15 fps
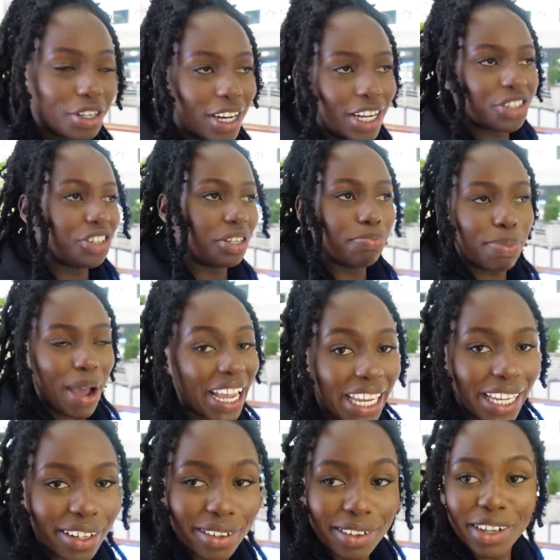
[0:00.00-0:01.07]
literally
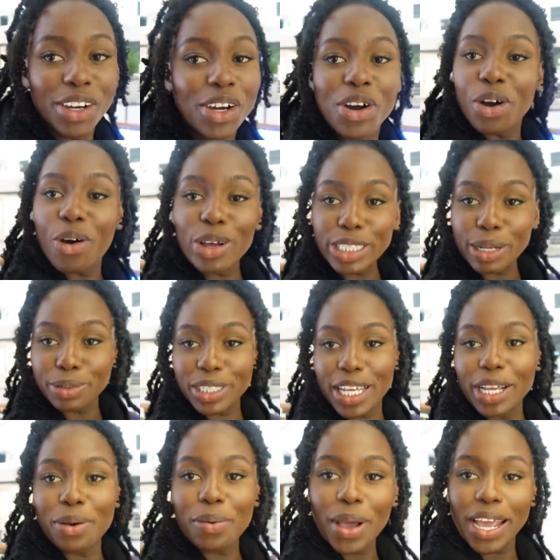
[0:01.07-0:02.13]
banging. Got some to
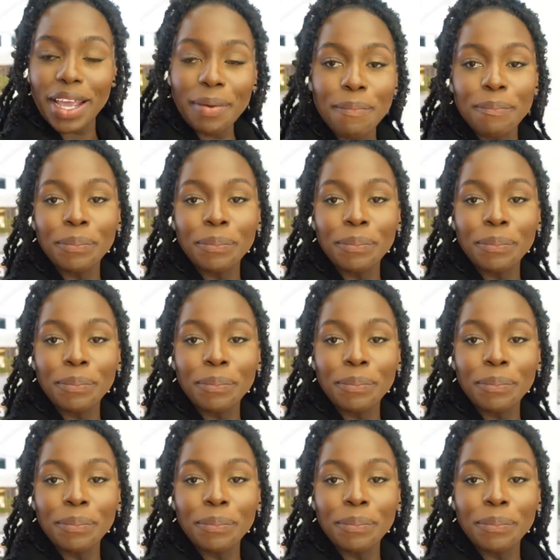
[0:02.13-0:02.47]
take away.